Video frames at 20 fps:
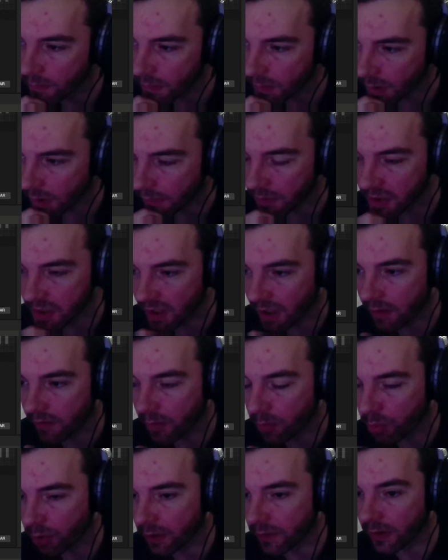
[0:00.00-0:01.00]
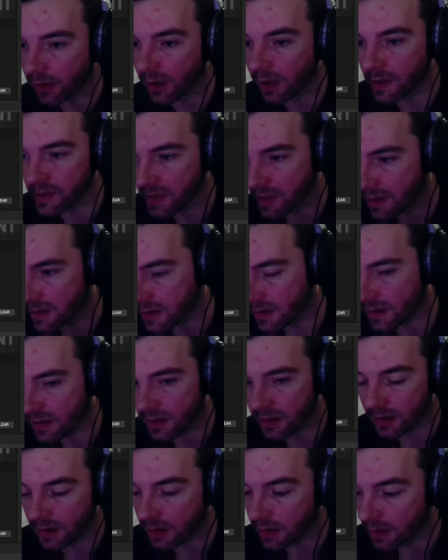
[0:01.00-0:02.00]
Obviously, I've improved a lot since
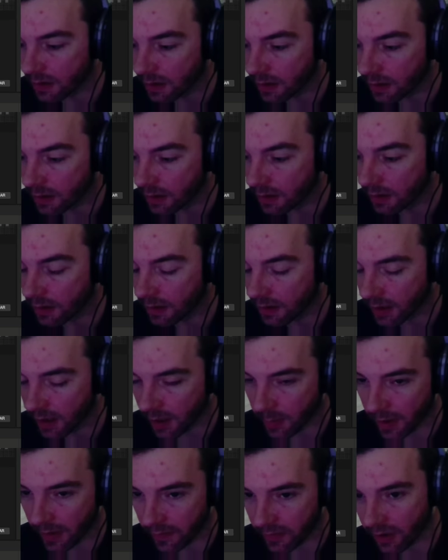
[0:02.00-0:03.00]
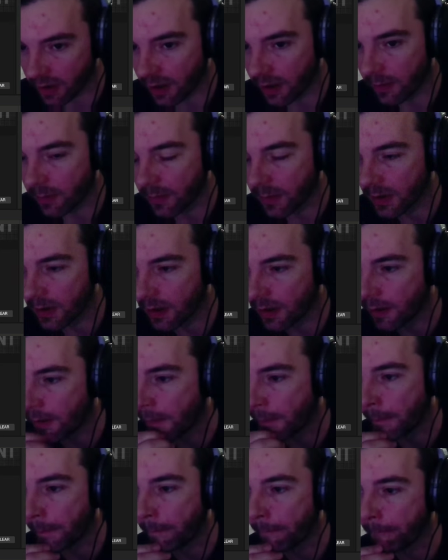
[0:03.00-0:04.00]
that amount of time.
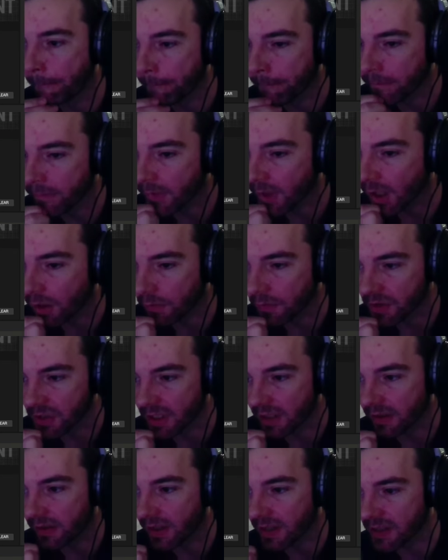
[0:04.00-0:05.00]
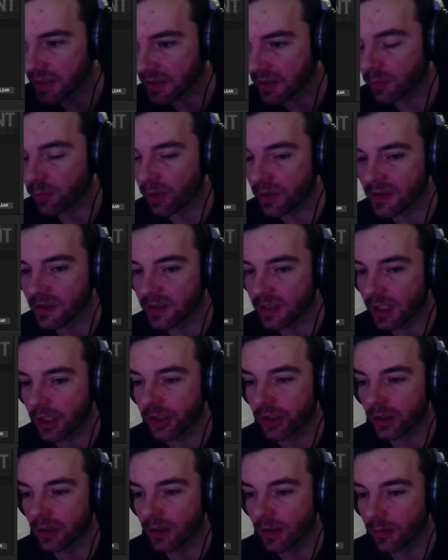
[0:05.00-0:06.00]
And obviously, this is a
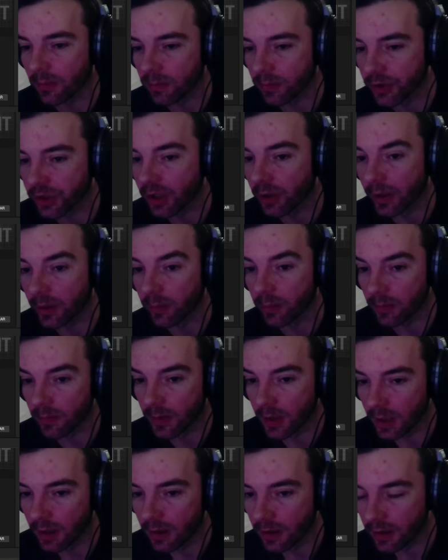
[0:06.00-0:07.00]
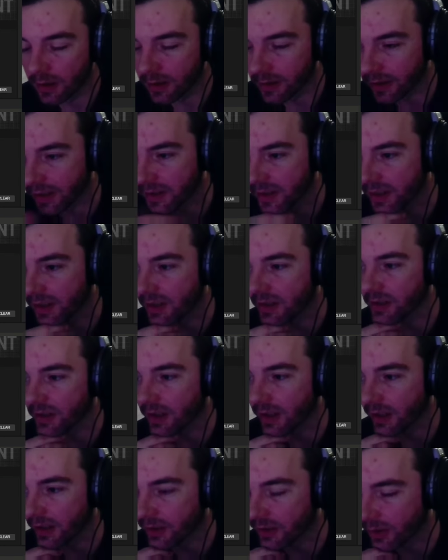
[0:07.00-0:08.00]
presentation I'm showing the internet, so
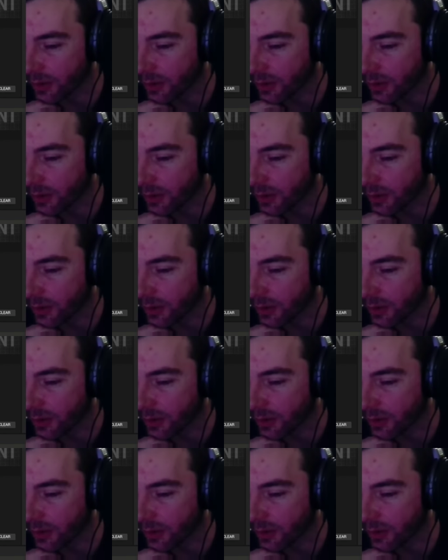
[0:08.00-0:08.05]
like